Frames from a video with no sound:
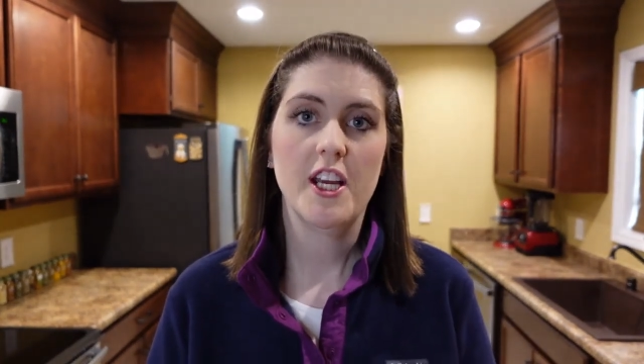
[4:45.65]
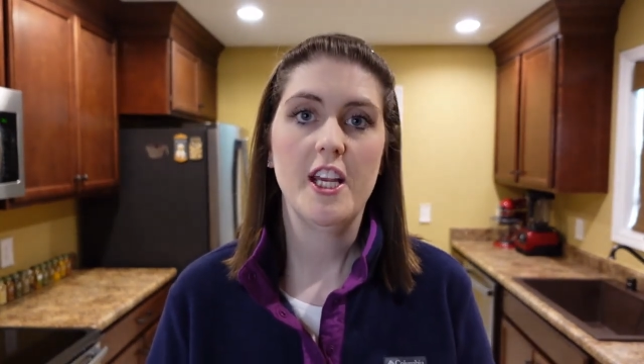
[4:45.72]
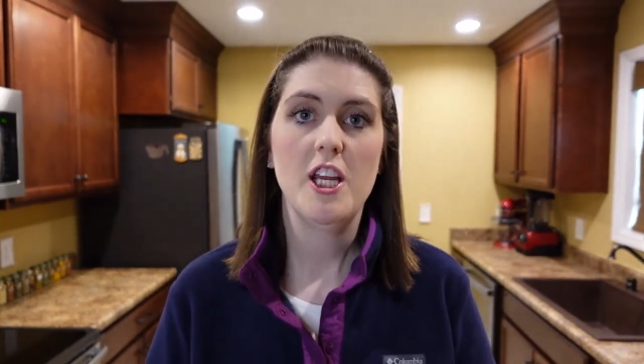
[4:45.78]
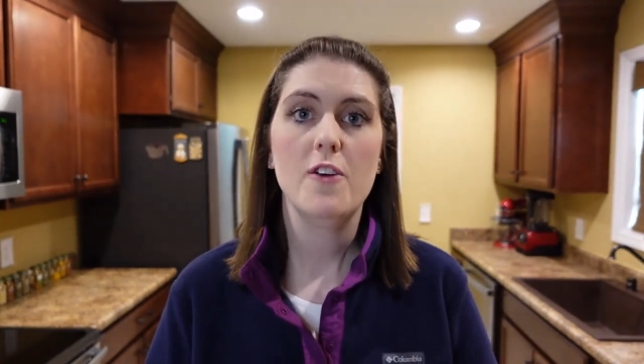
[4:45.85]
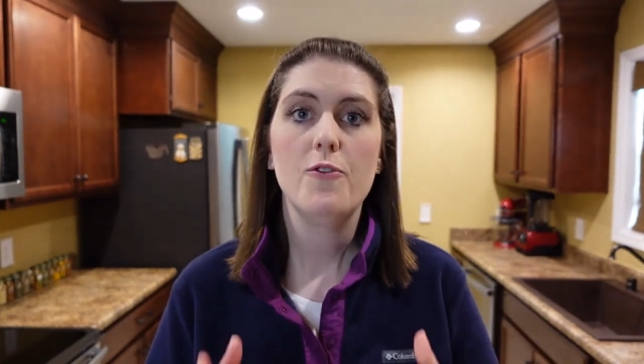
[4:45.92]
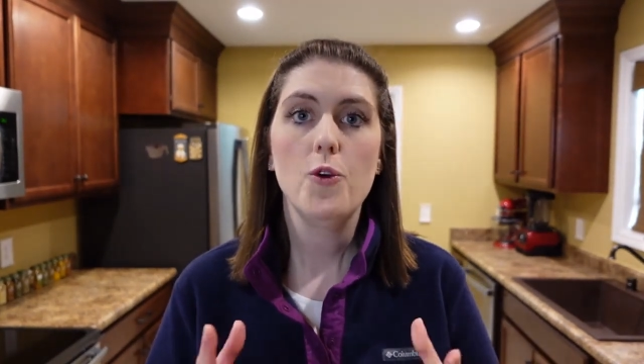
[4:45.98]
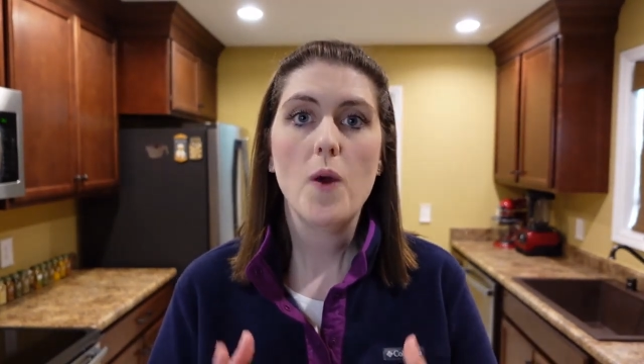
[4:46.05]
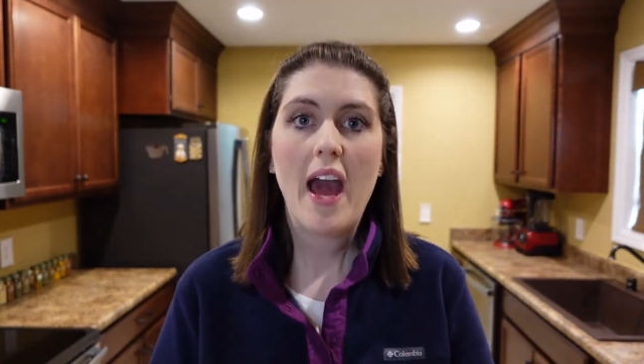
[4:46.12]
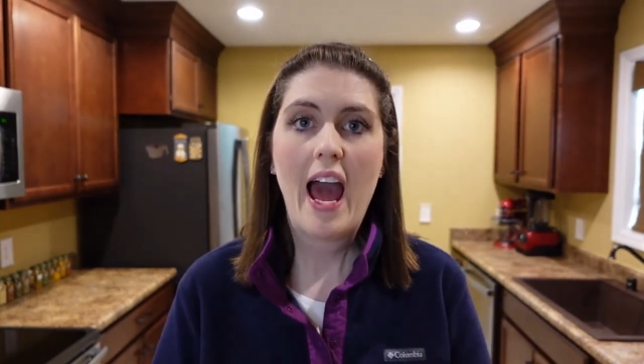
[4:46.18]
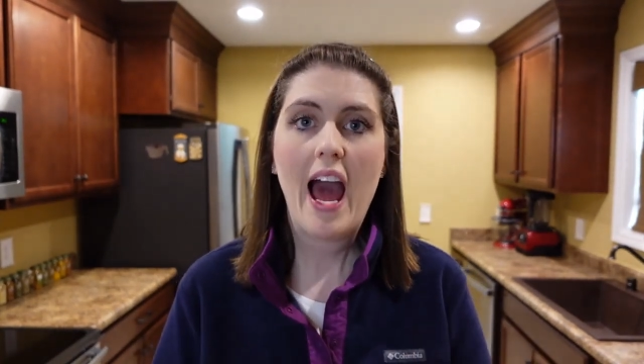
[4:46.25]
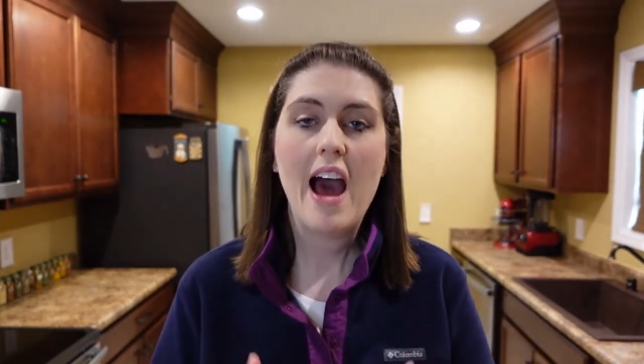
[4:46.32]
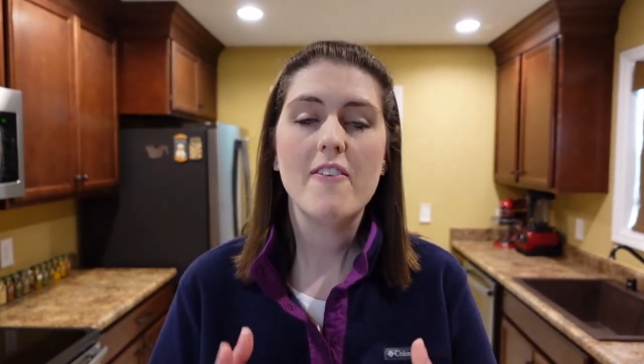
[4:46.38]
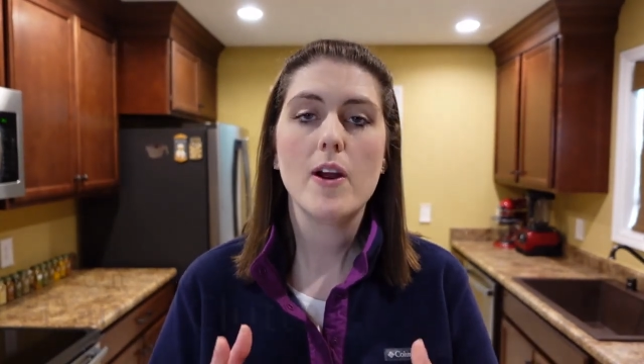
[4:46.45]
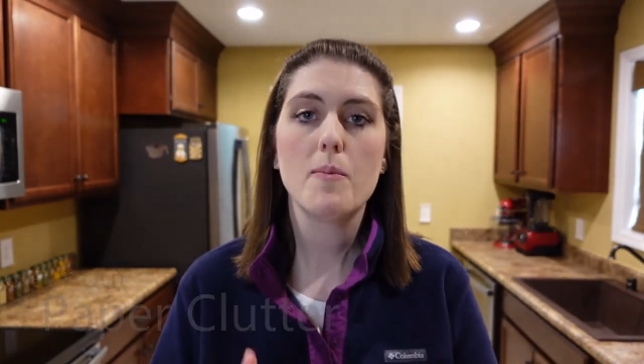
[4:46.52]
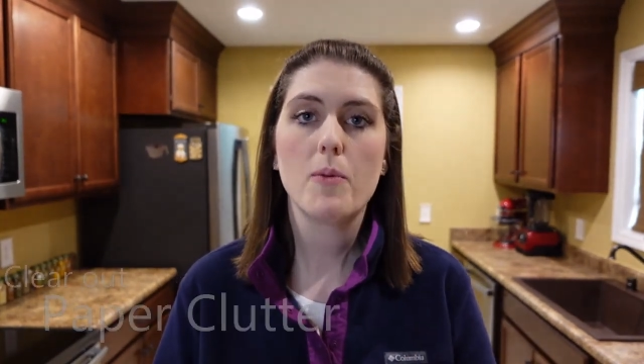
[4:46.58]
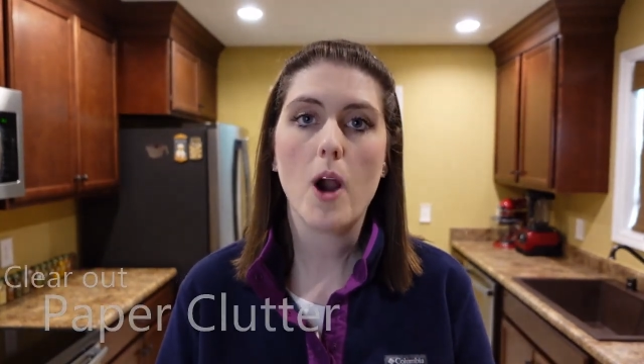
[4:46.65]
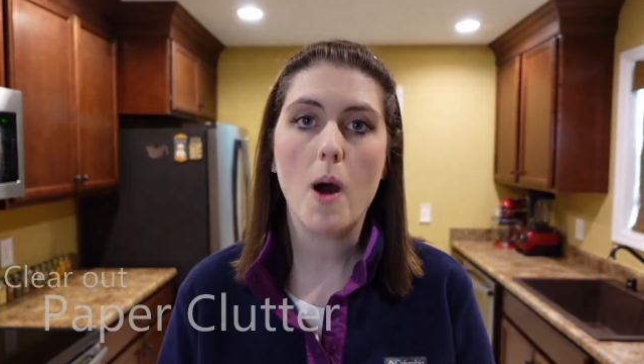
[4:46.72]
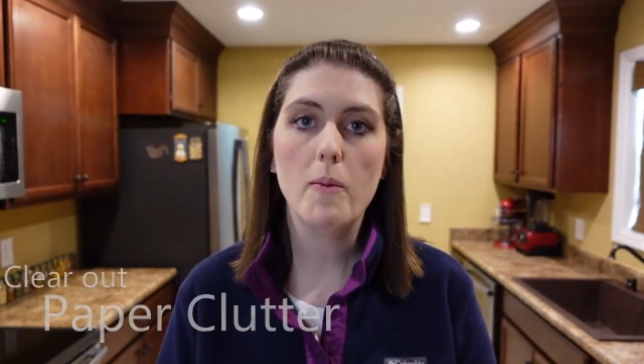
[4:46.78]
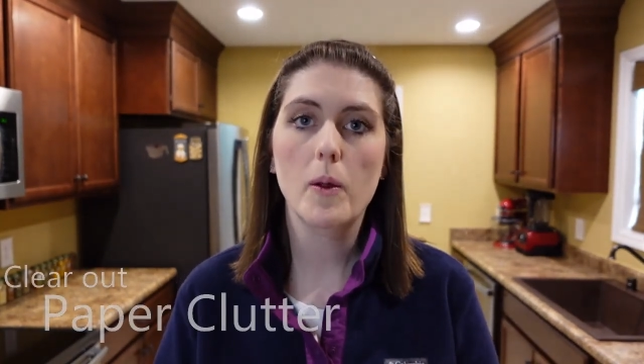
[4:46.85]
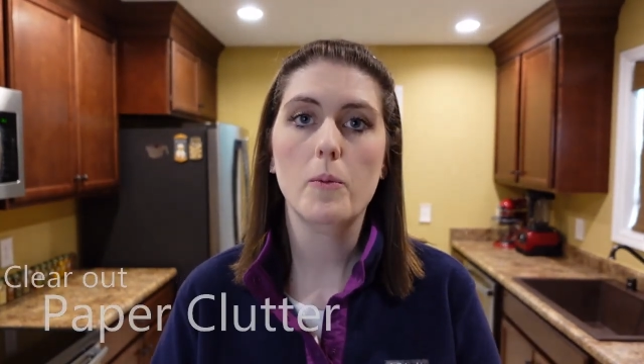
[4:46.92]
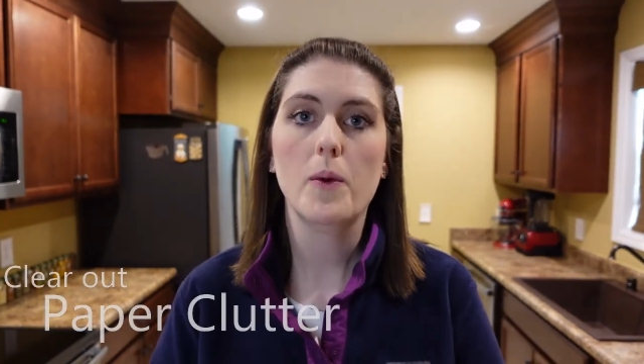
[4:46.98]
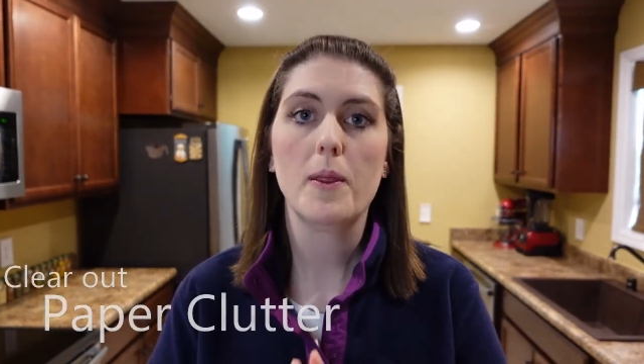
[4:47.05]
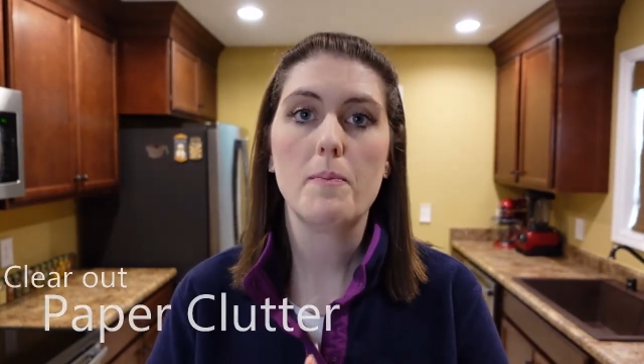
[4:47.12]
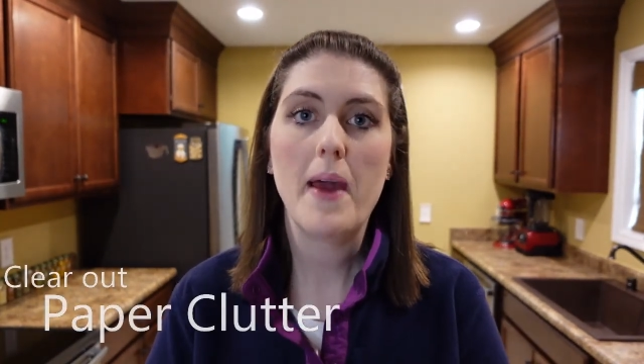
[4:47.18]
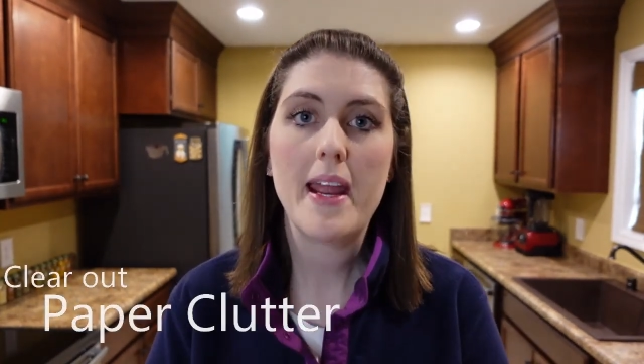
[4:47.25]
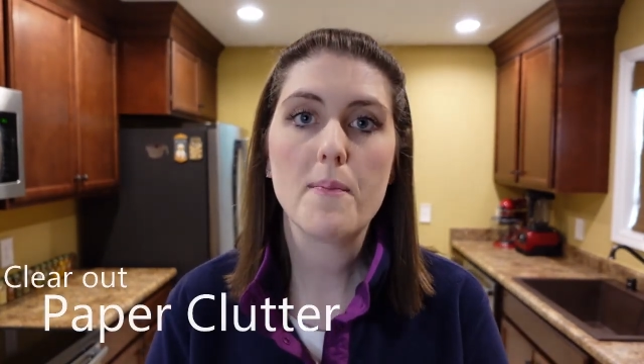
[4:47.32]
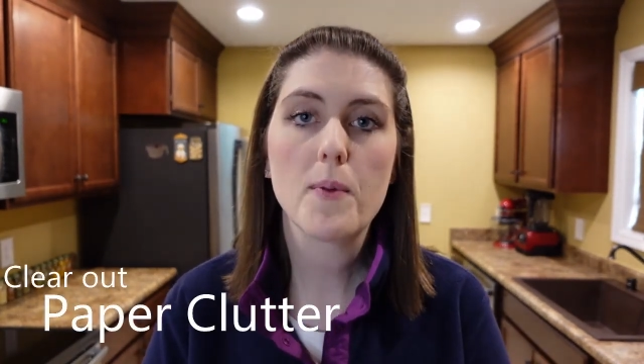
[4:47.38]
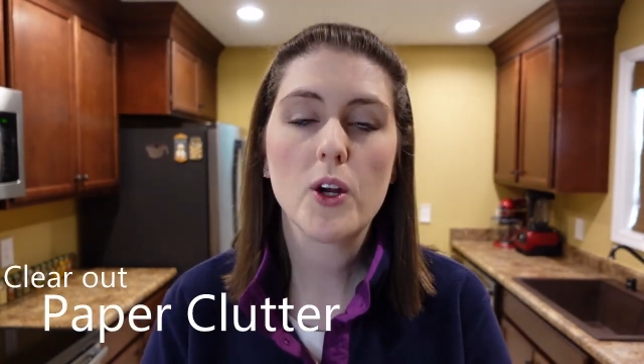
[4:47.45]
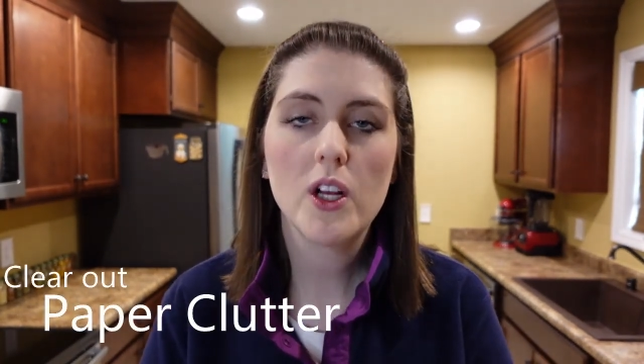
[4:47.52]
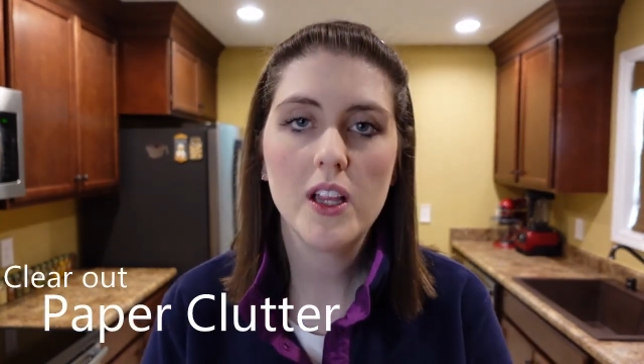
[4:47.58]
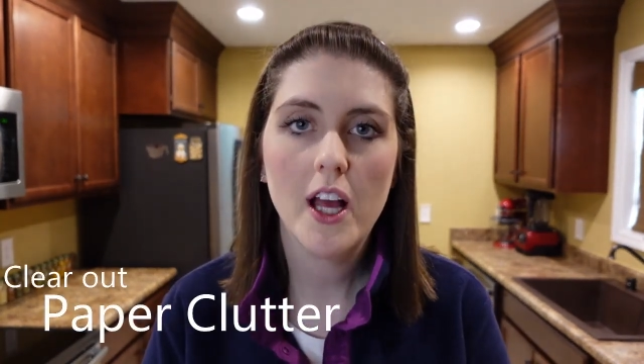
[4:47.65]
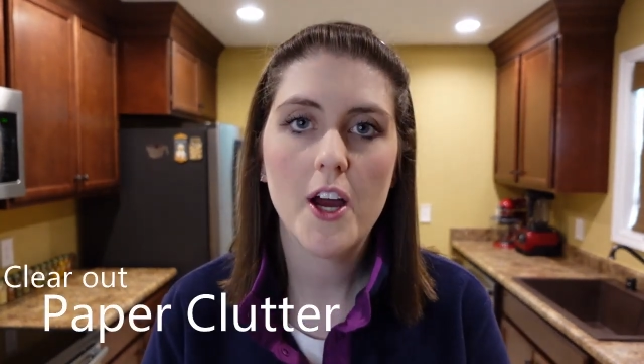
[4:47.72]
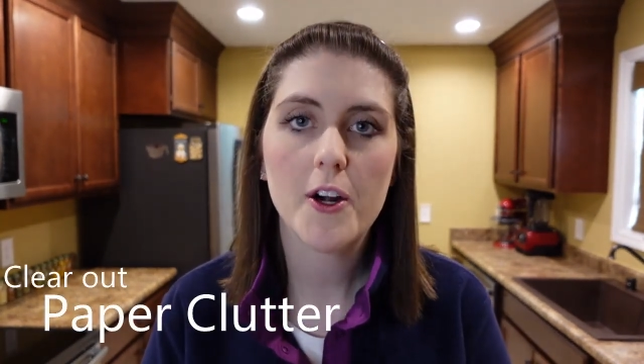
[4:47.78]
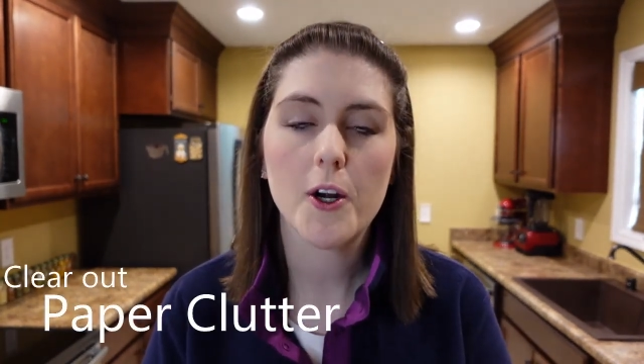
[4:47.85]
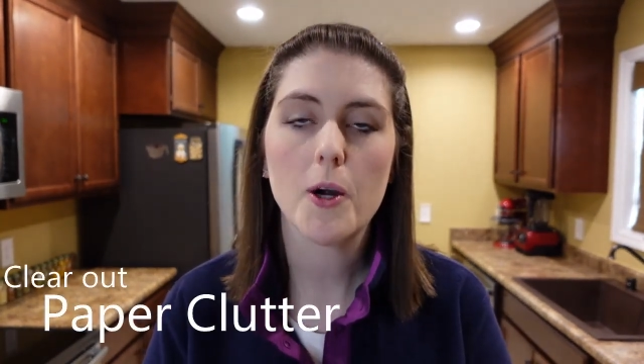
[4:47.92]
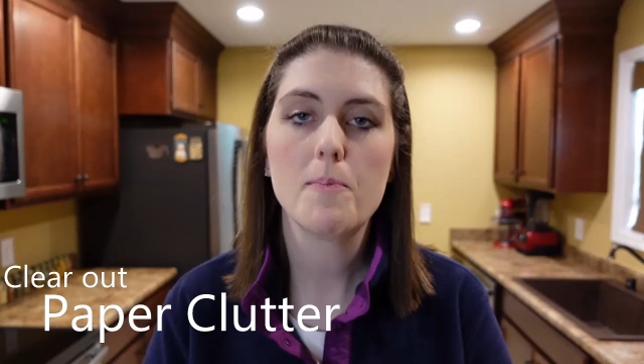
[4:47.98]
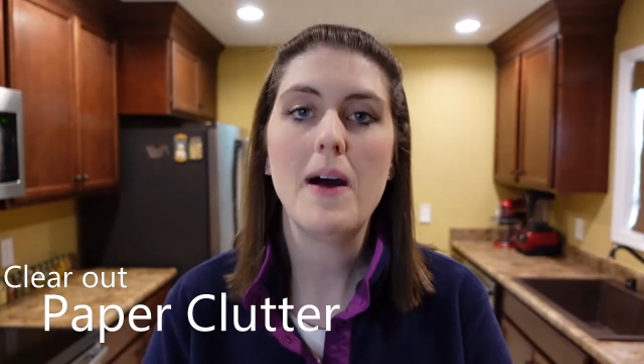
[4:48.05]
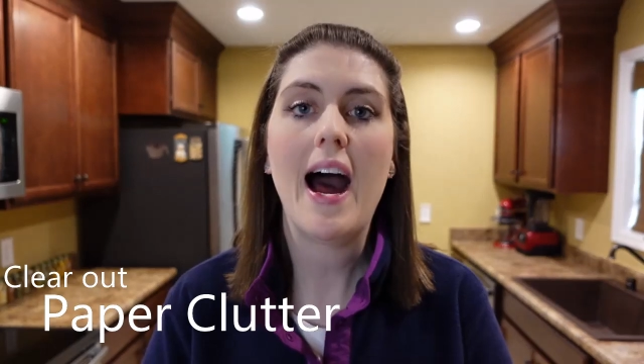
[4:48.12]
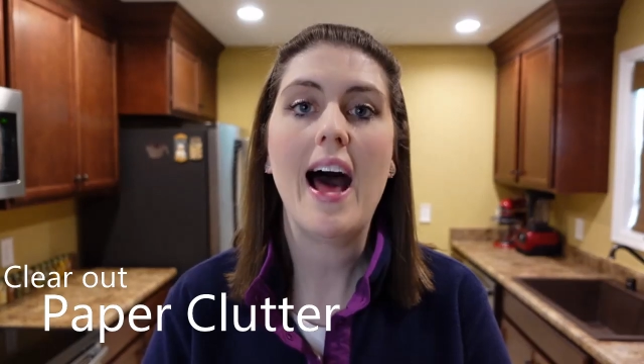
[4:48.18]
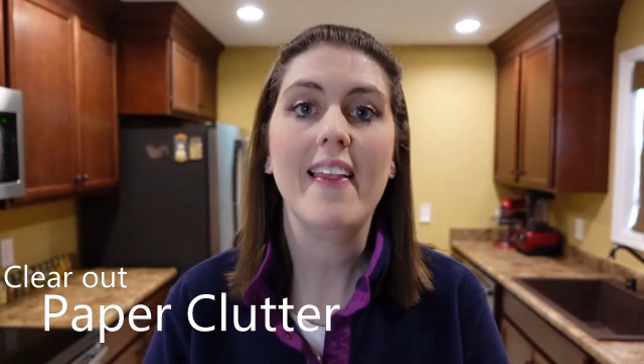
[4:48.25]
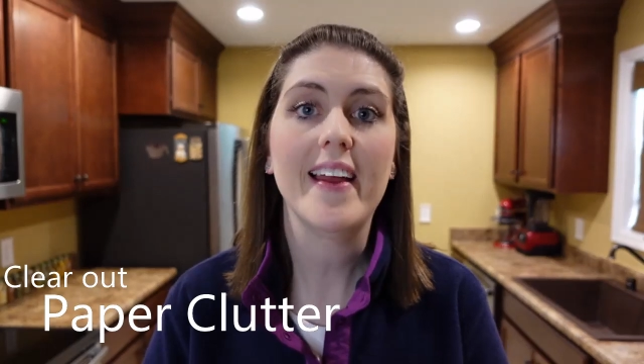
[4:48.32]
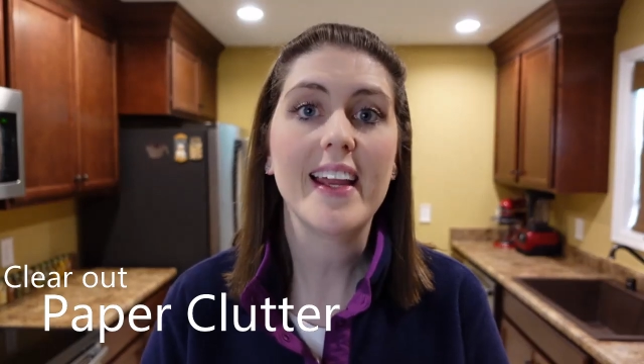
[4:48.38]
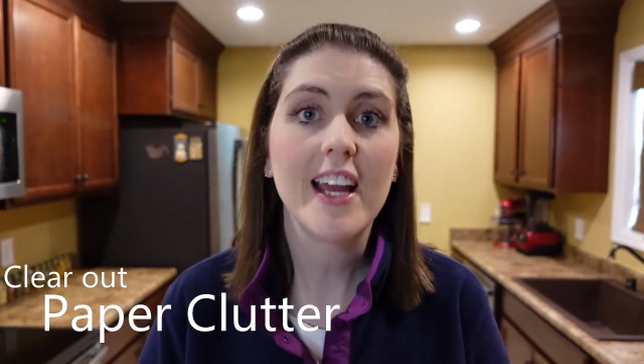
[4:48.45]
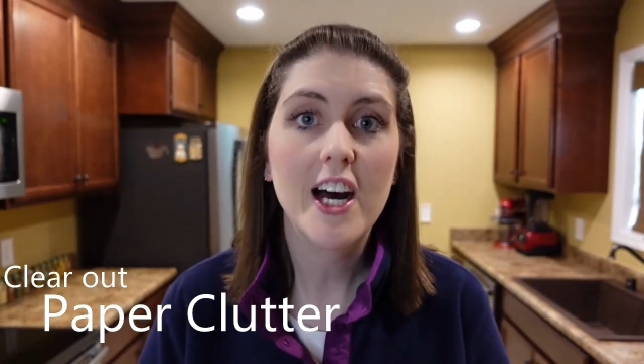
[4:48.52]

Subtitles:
if you have a problem with paper clutter piling